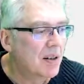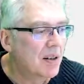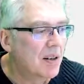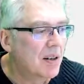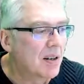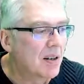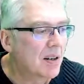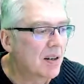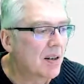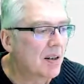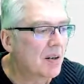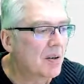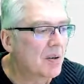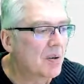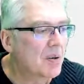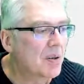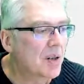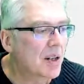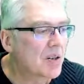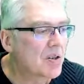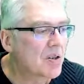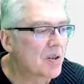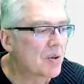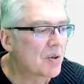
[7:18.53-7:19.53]
our
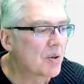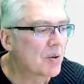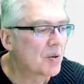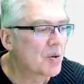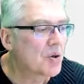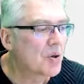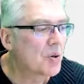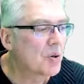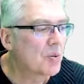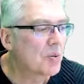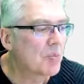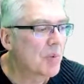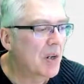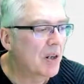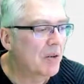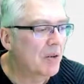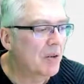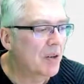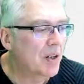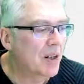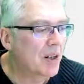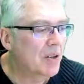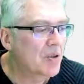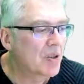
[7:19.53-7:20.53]
connection, or should be
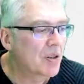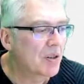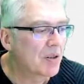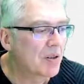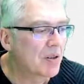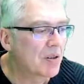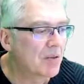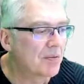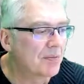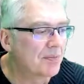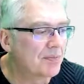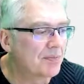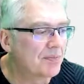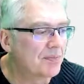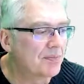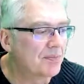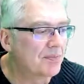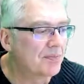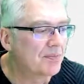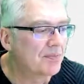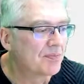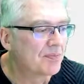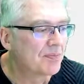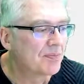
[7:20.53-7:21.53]
connection.
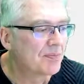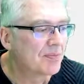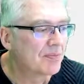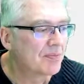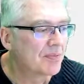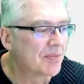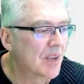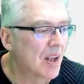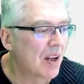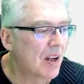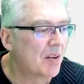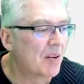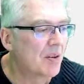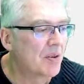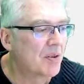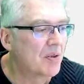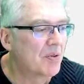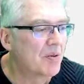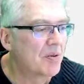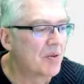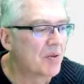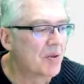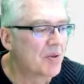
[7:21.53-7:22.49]
I didn't